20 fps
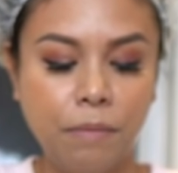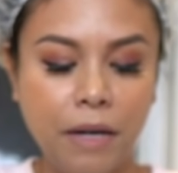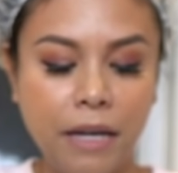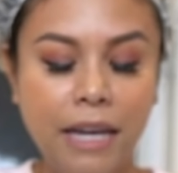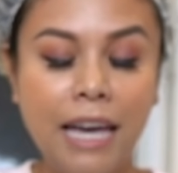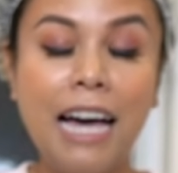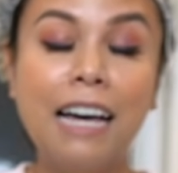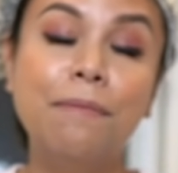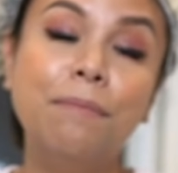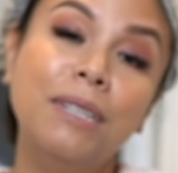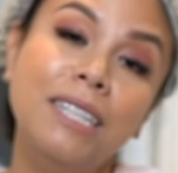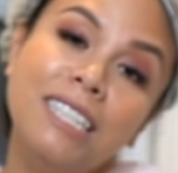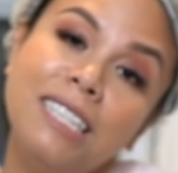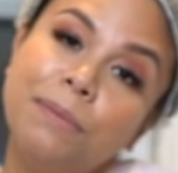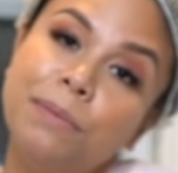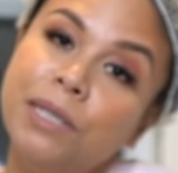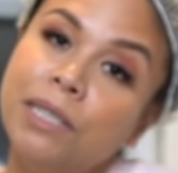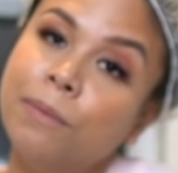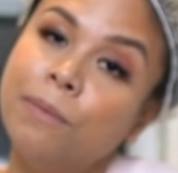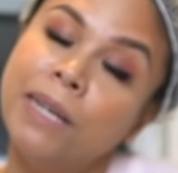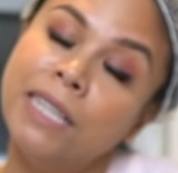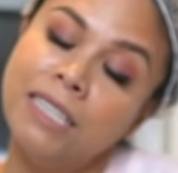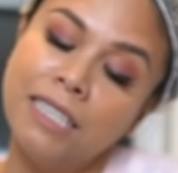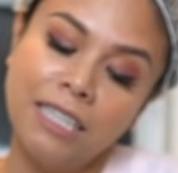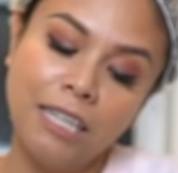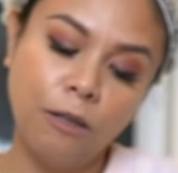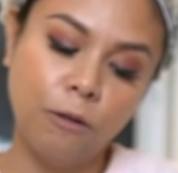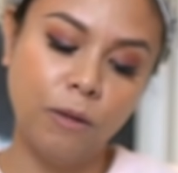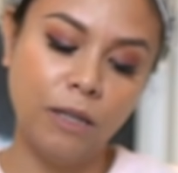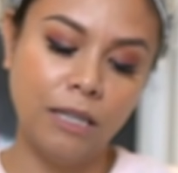I have been
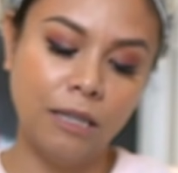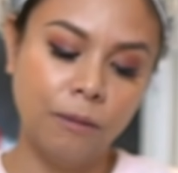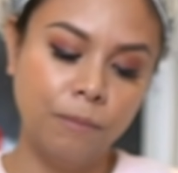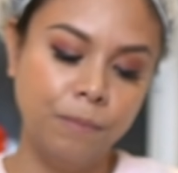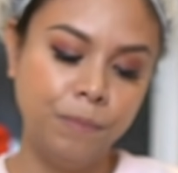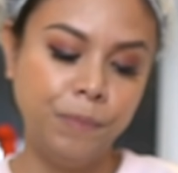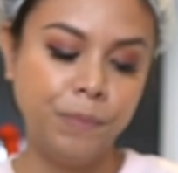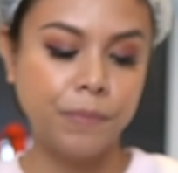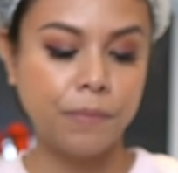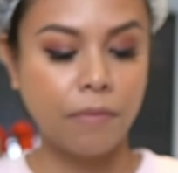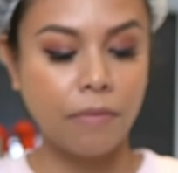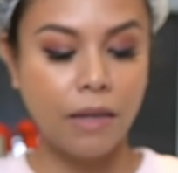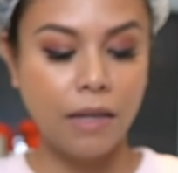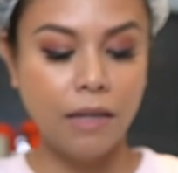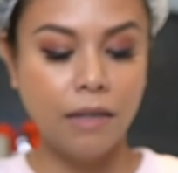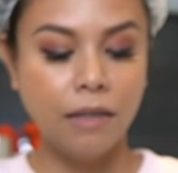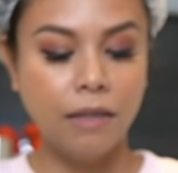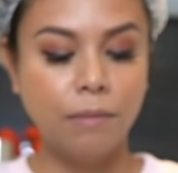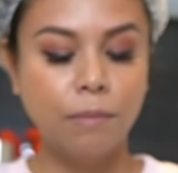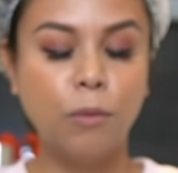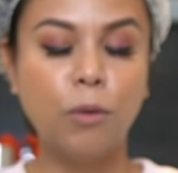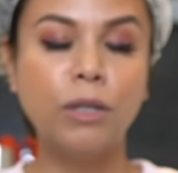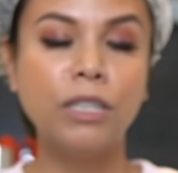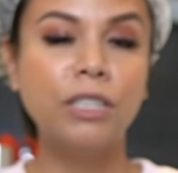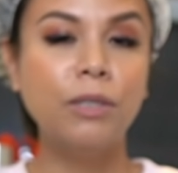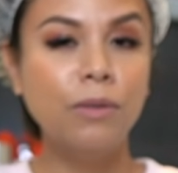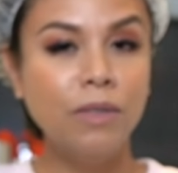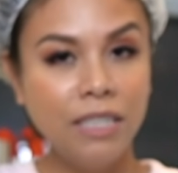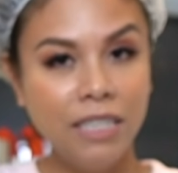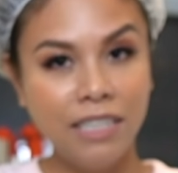experimenting with more
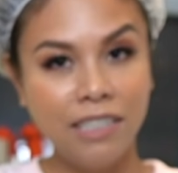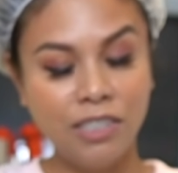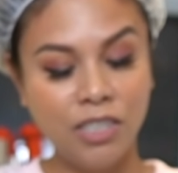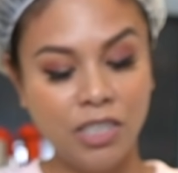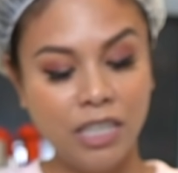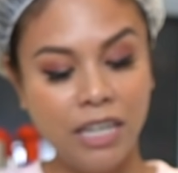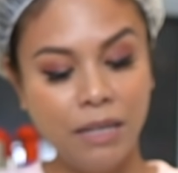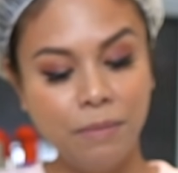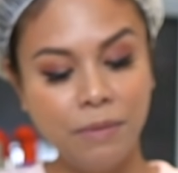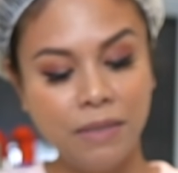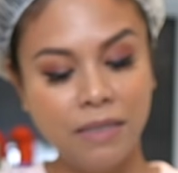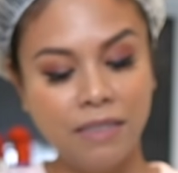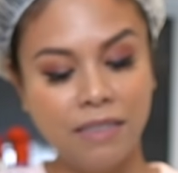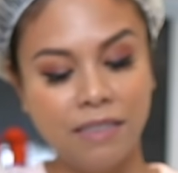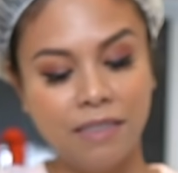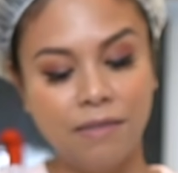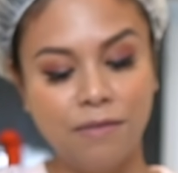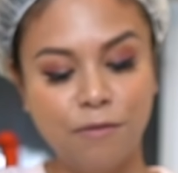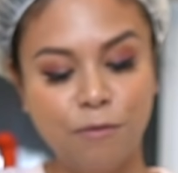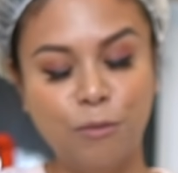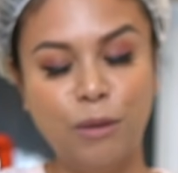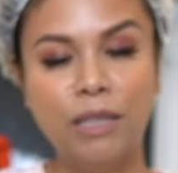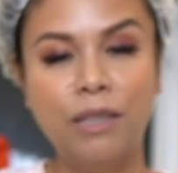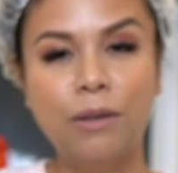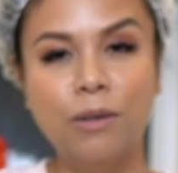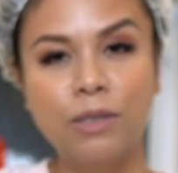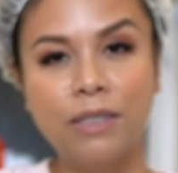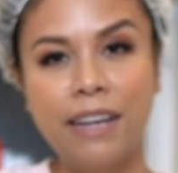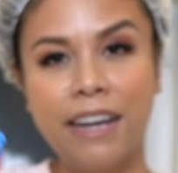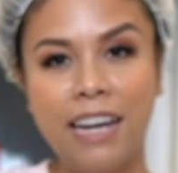unique shapes with
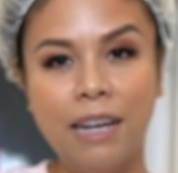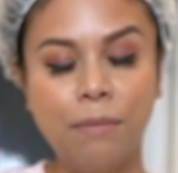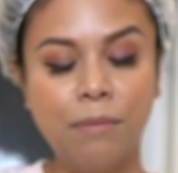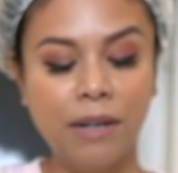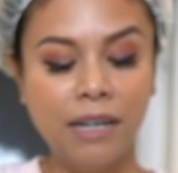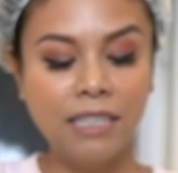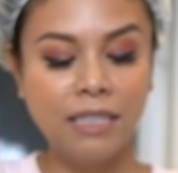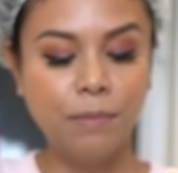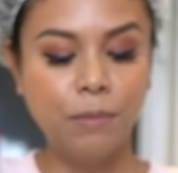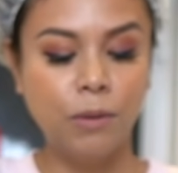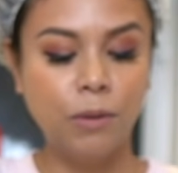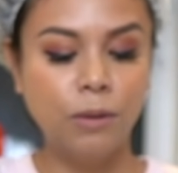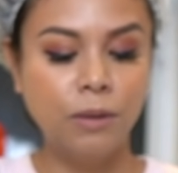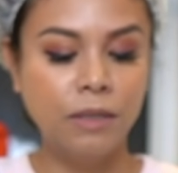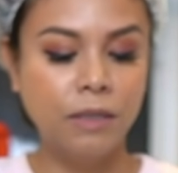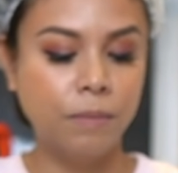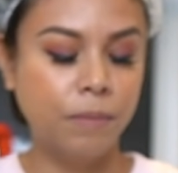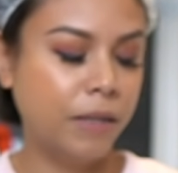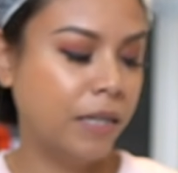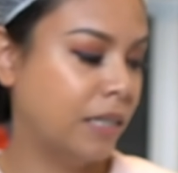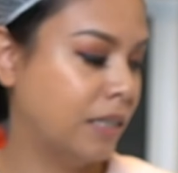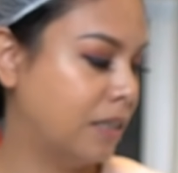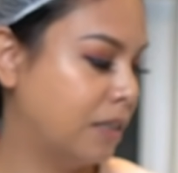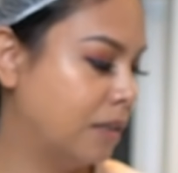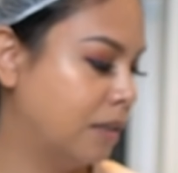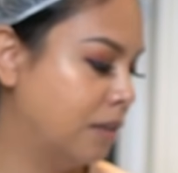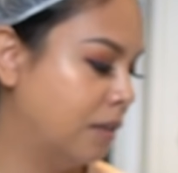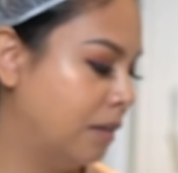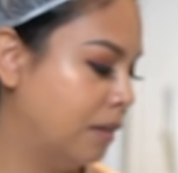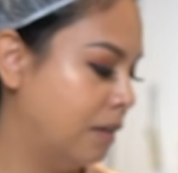those hand press molds,
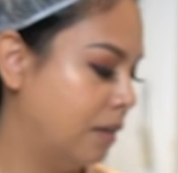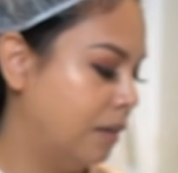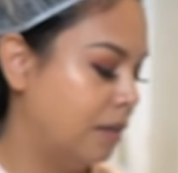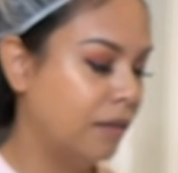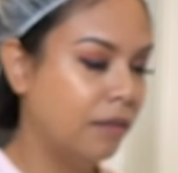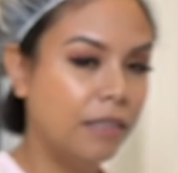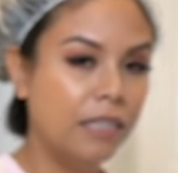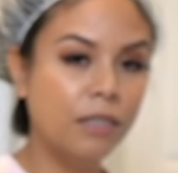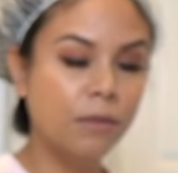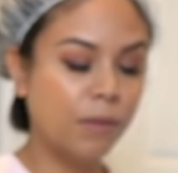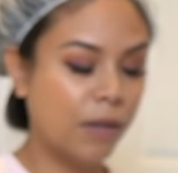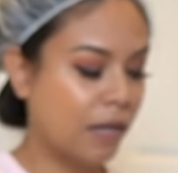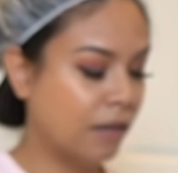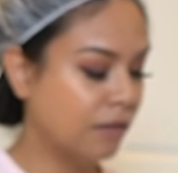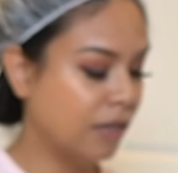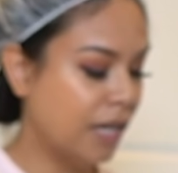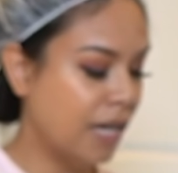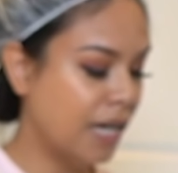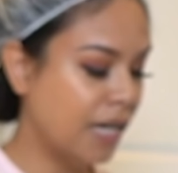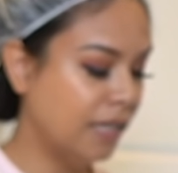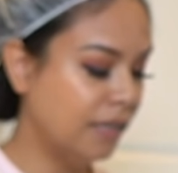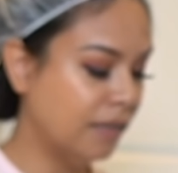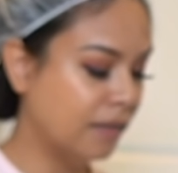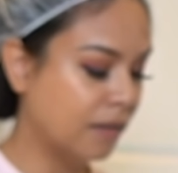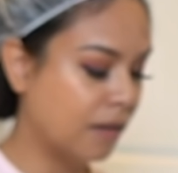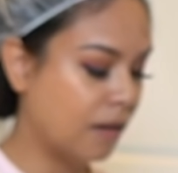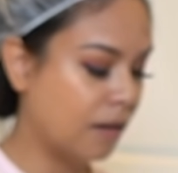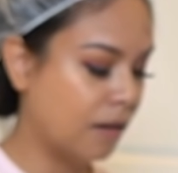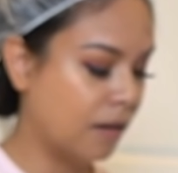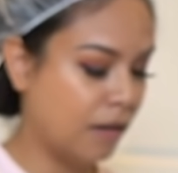but these round guys
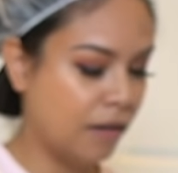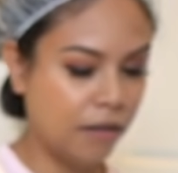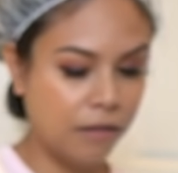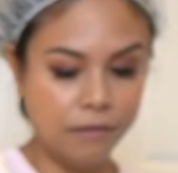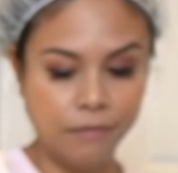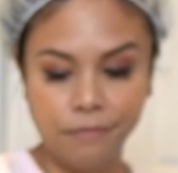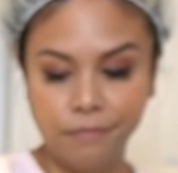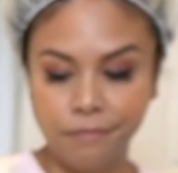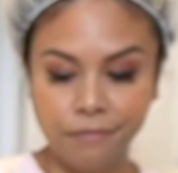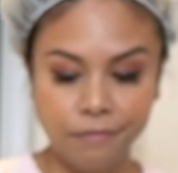are,